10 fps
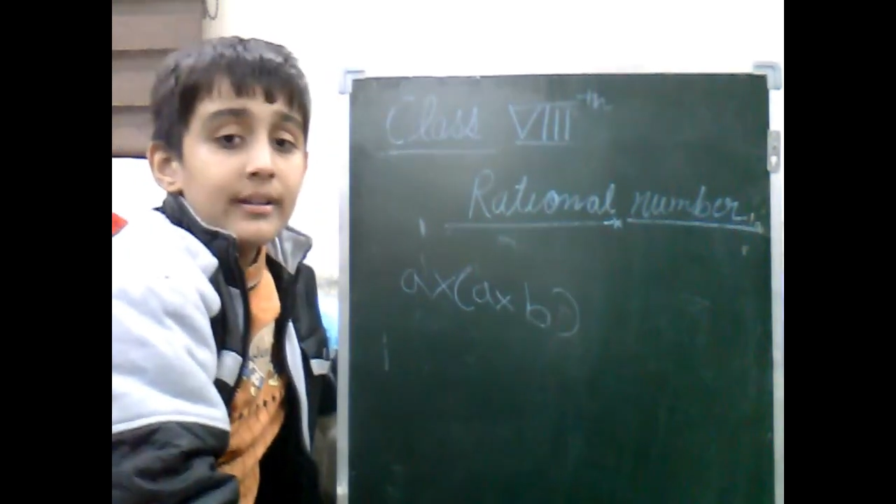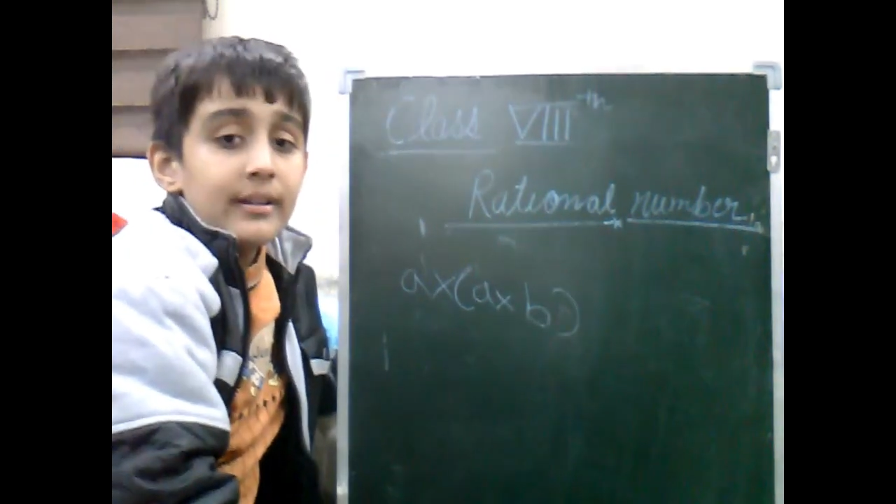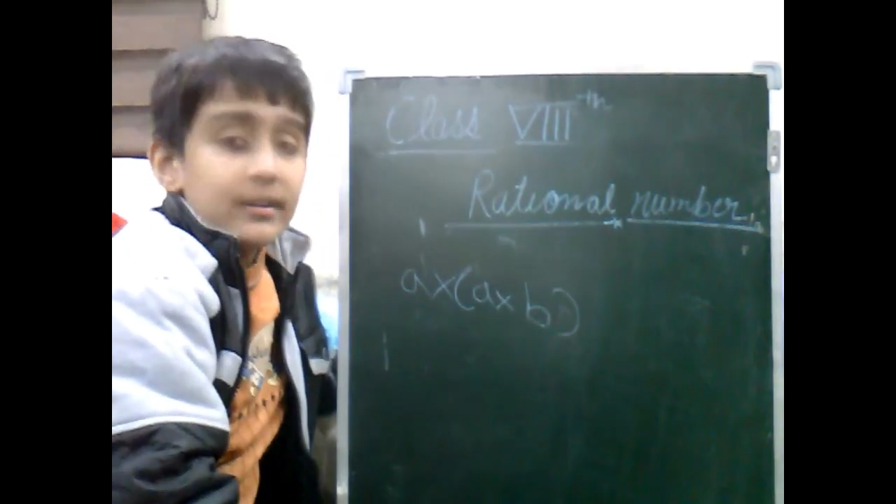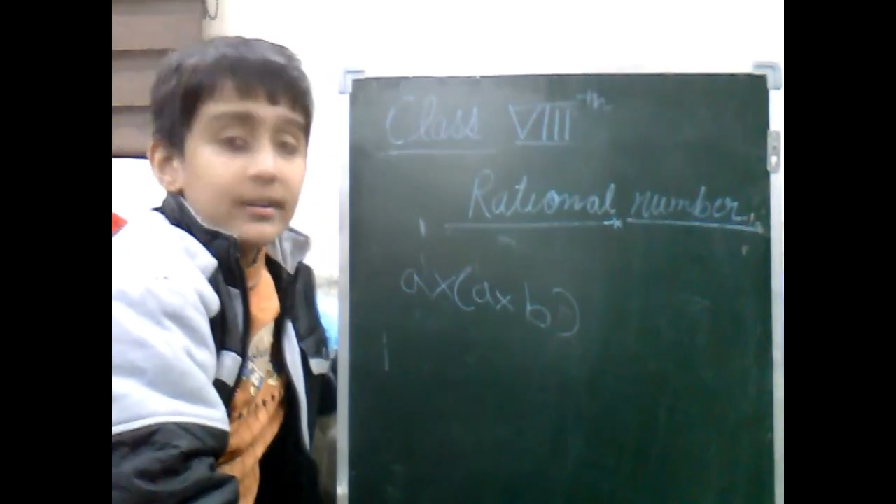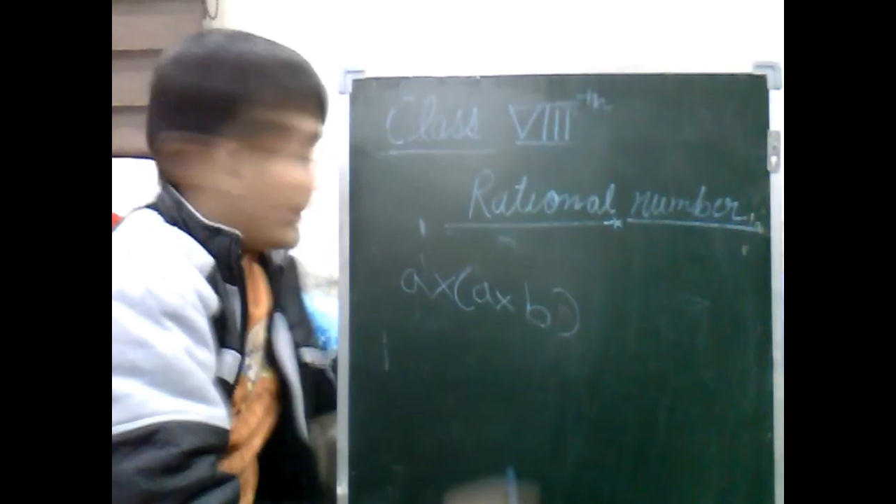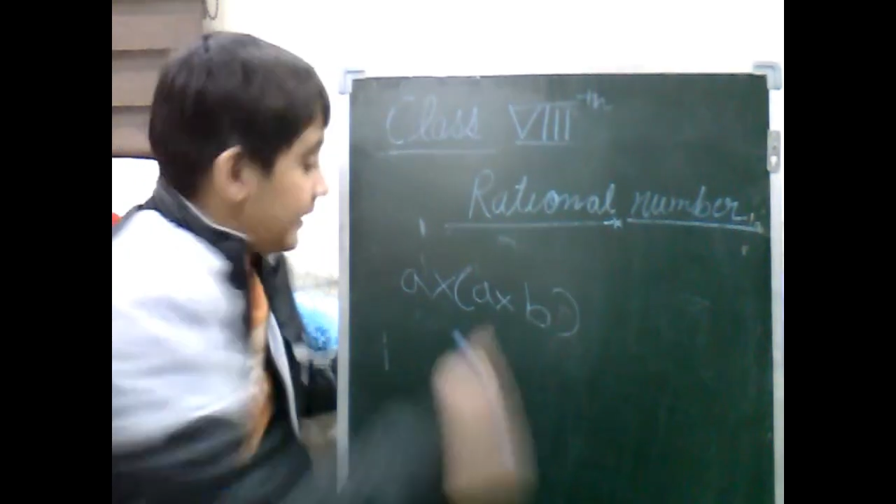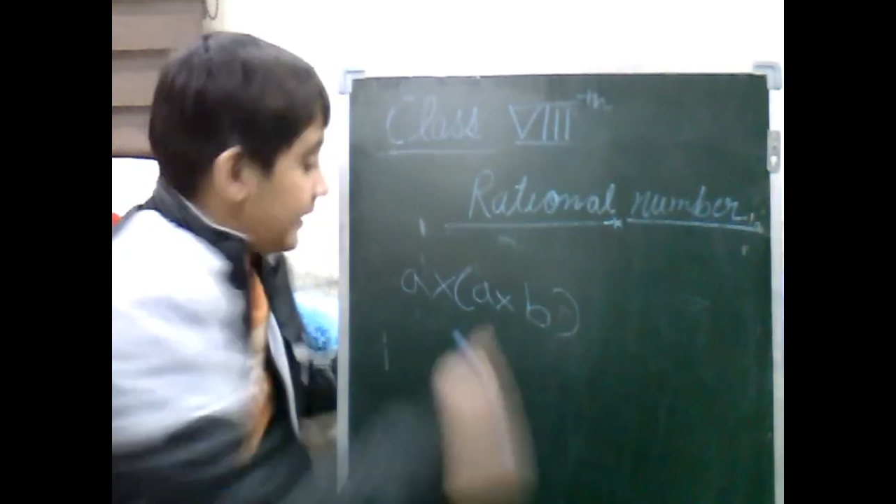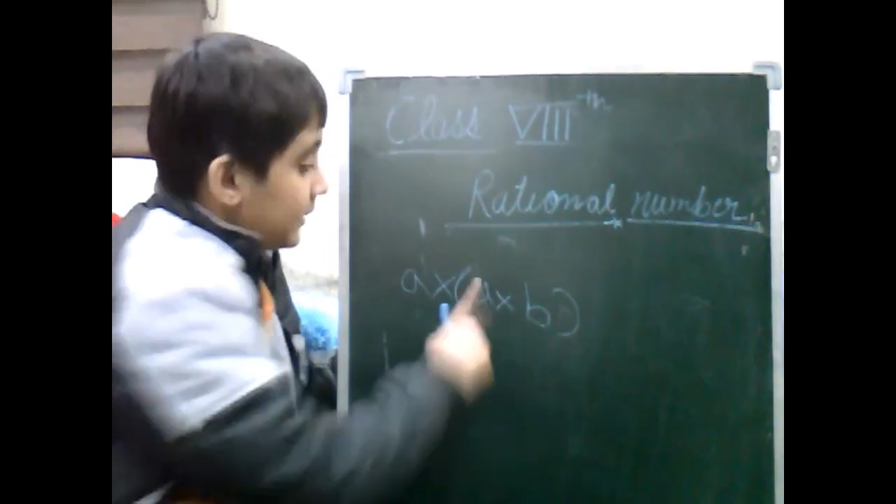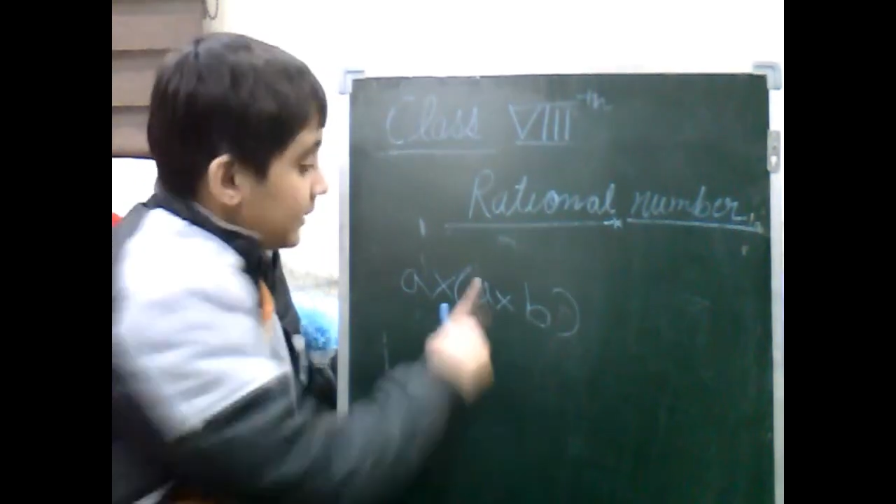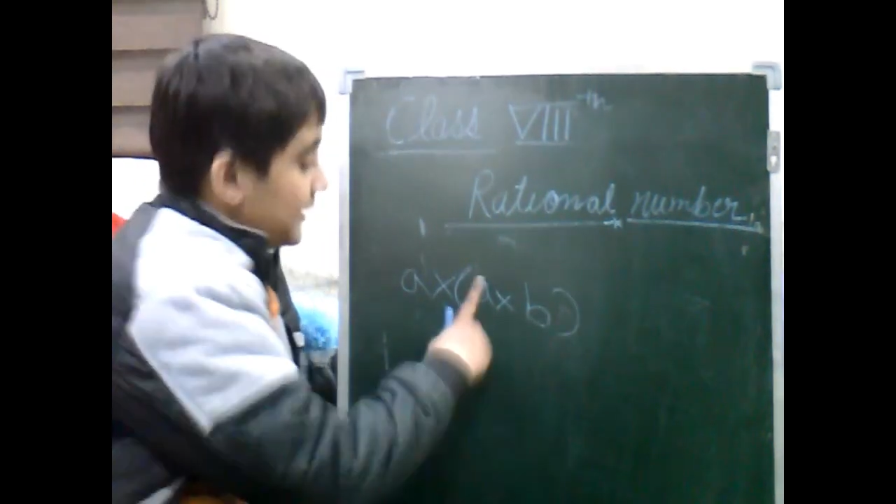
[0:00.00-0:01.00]
A into
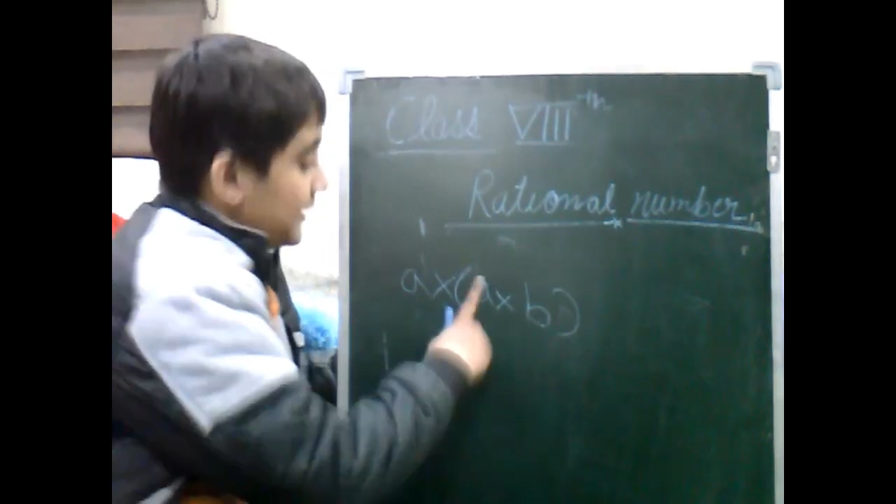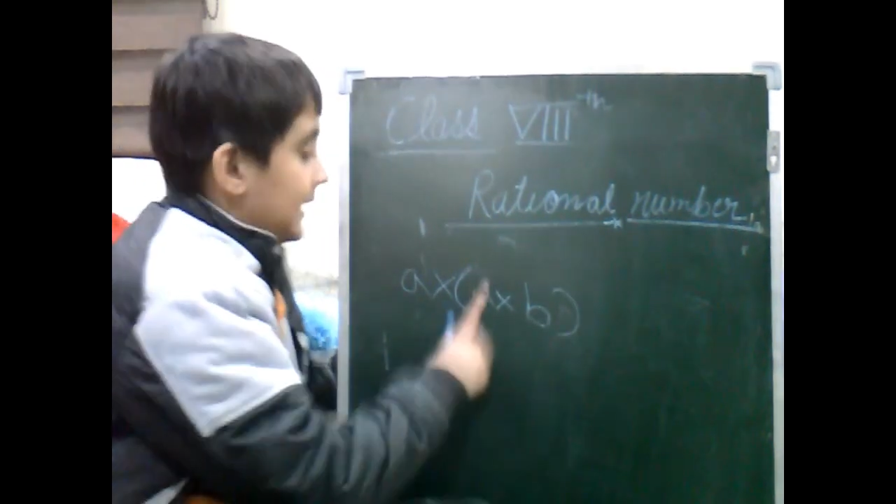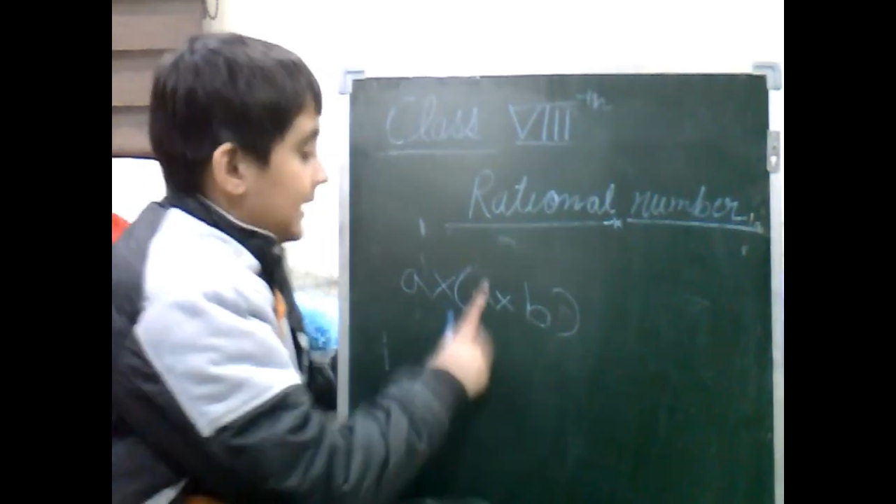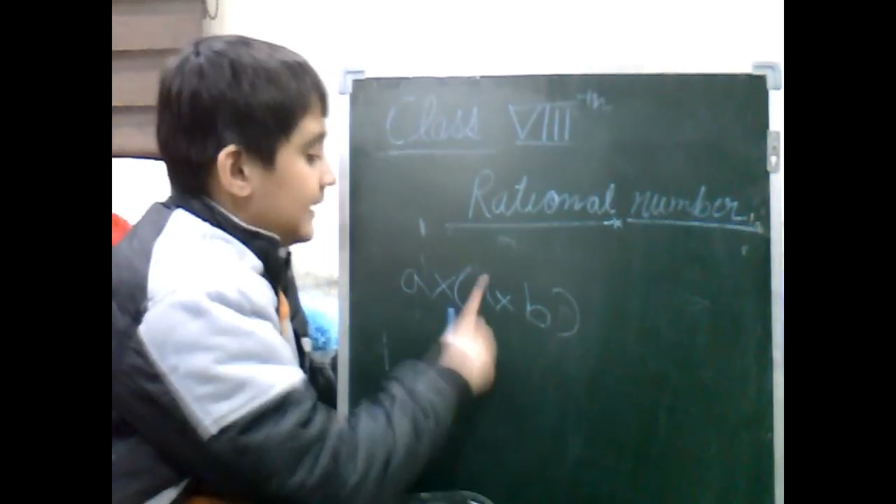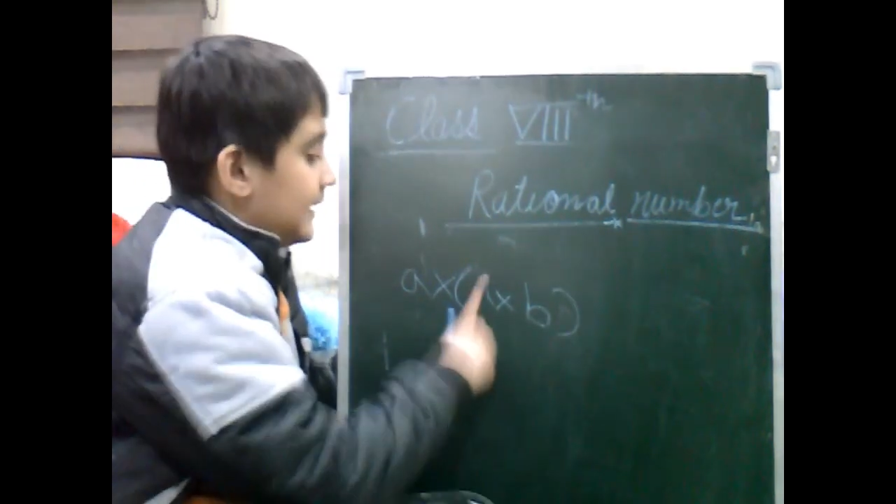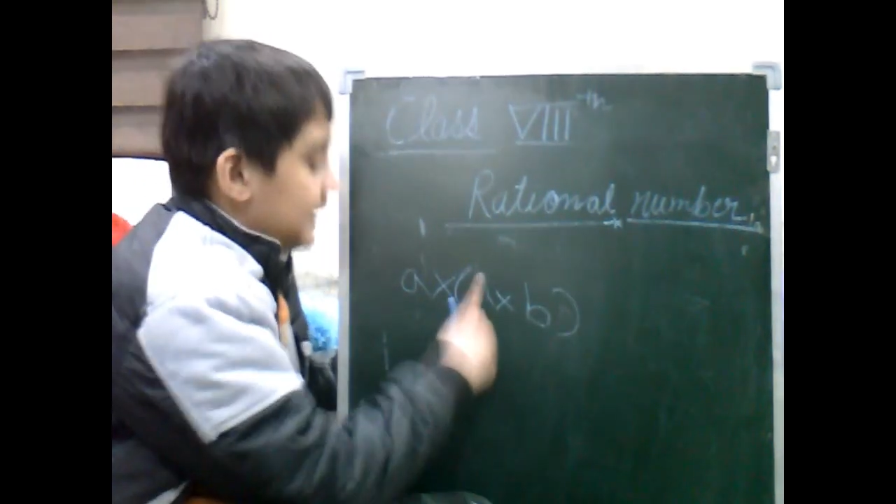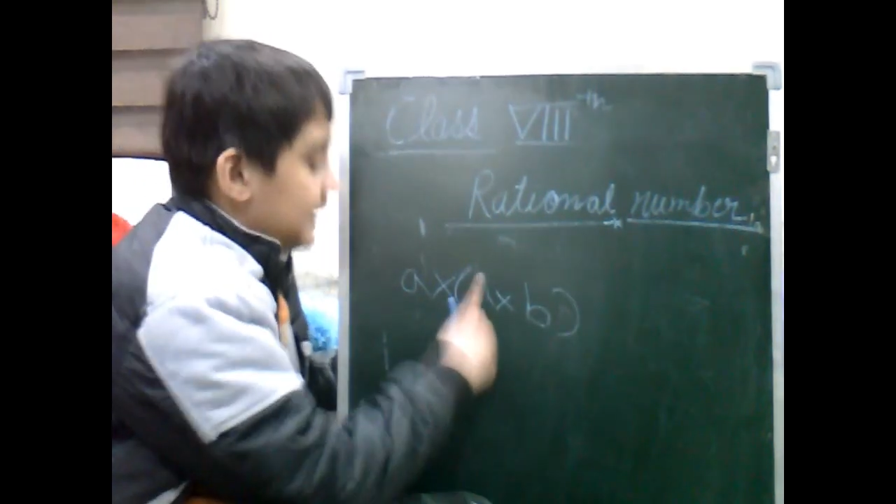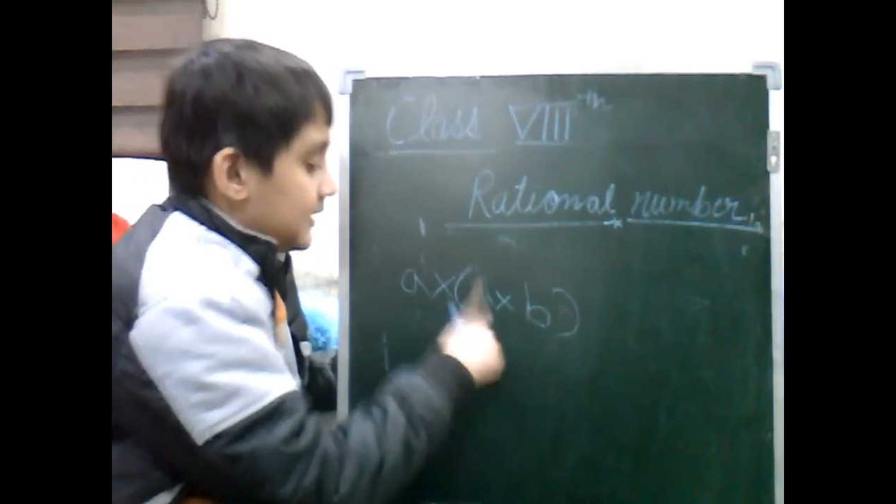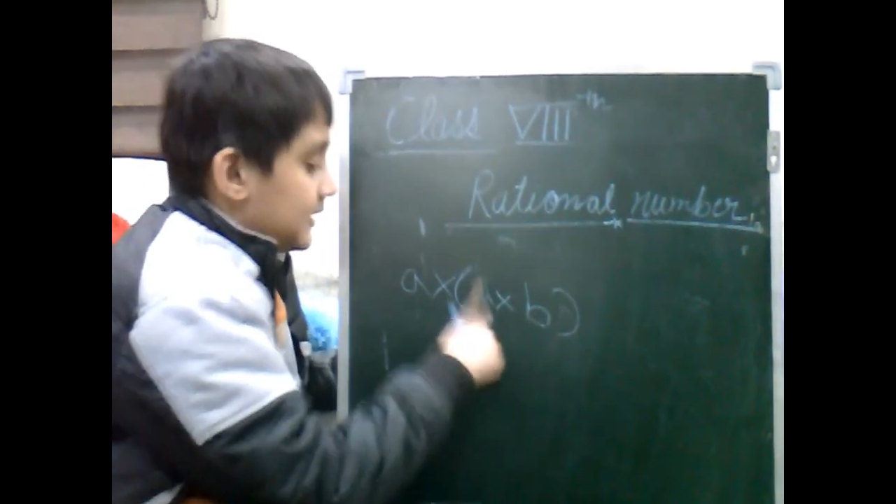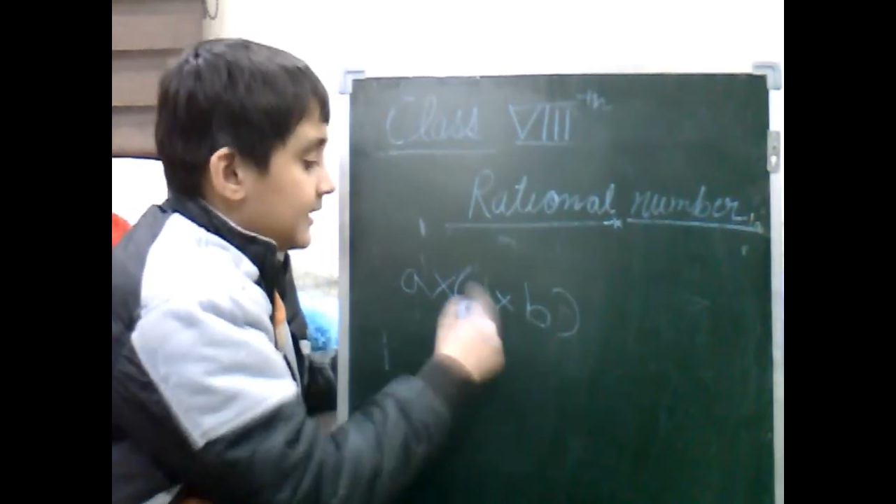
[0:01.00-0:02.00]
A means let's